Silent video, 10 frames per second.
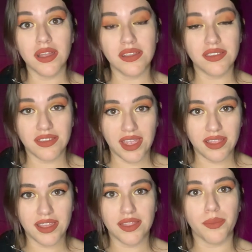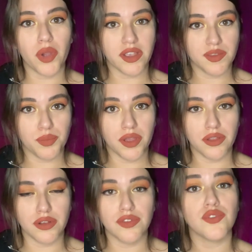Sadly, the Marx
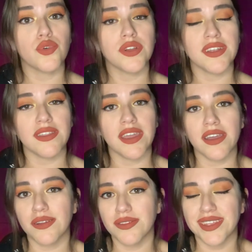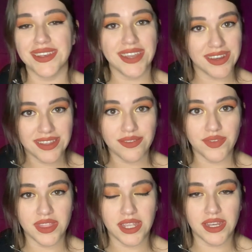brothers tore down the house in
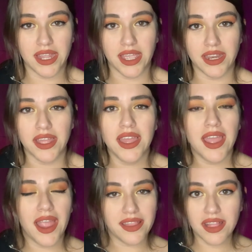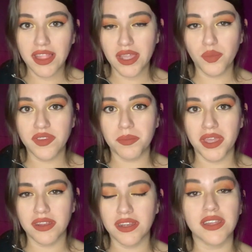1959 and the land was
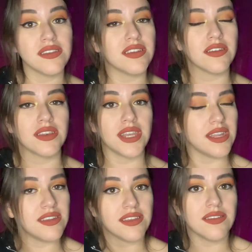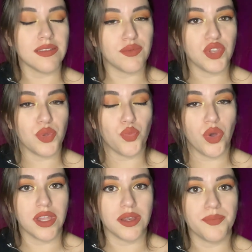abandoned until
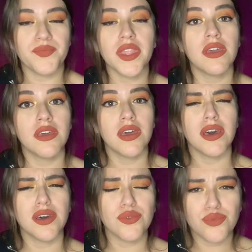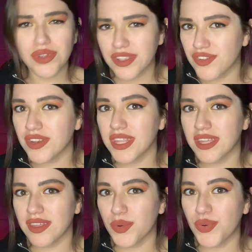1971. Originally,
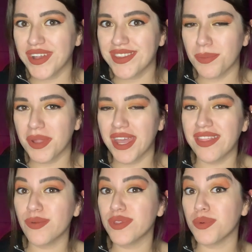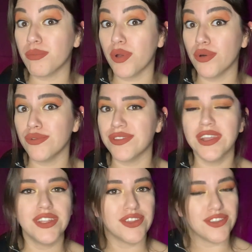there was a plan that was proposed
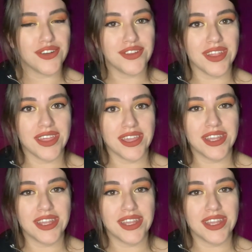to turn the land